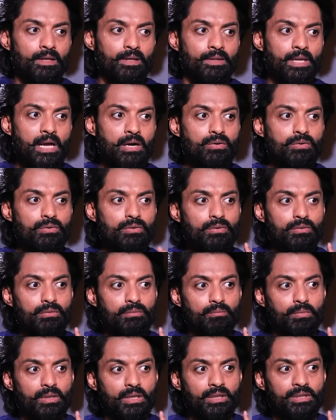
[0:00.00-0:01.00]
naaku
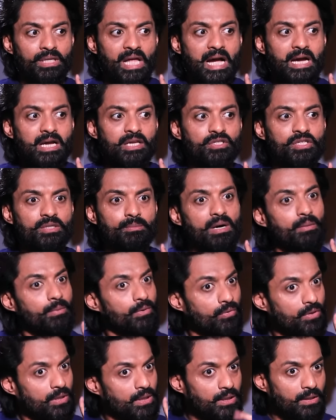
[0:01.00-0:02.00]
nagarjun baba
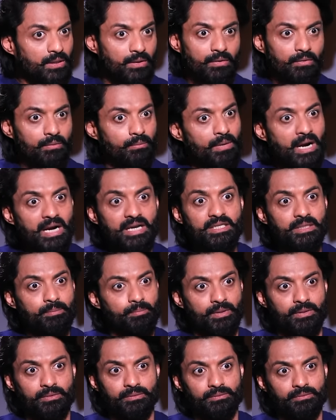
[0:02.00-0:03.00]
oka maata
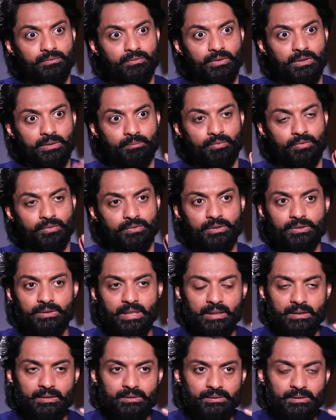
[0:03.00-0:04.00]
chepparu okappudu so
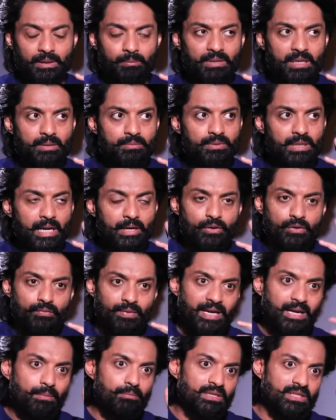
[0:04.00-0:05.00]
that sometimes I don't know why
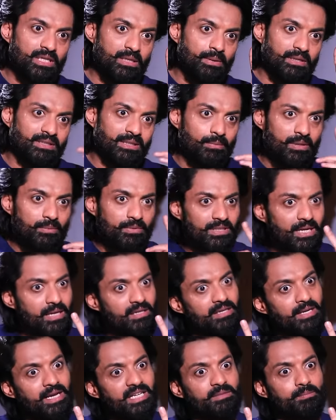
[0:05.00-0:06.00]
I miss it but sometimes
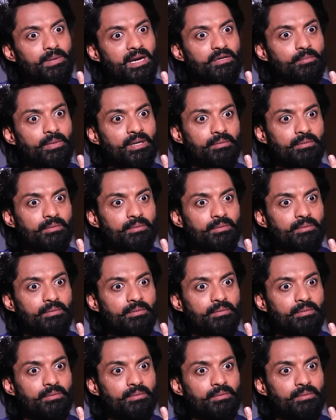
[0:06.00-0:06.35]
it gets back to my